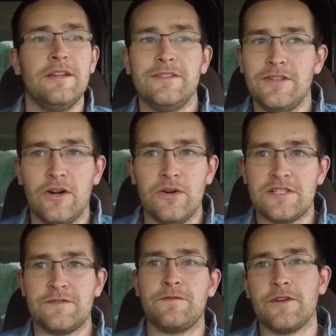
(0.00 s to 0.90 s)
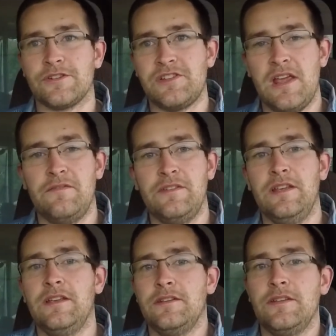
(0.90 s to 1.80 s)
you know, it's for
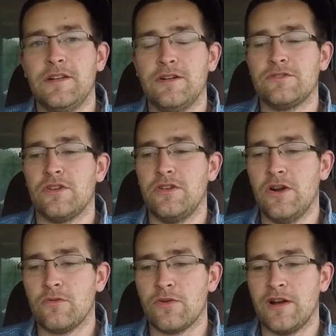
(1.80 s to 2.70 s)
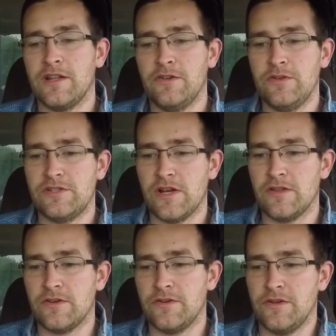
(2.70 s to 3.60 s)
safety, you know, so you don't run into each
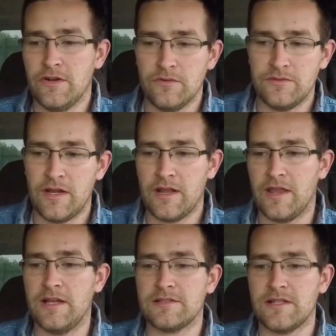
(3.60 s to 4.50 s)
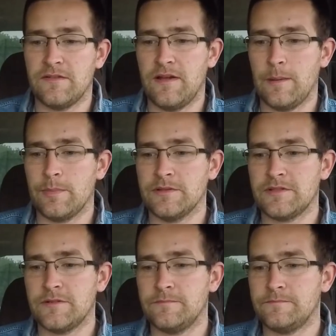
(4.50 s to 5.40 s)
other, you know, none of that stuff happens.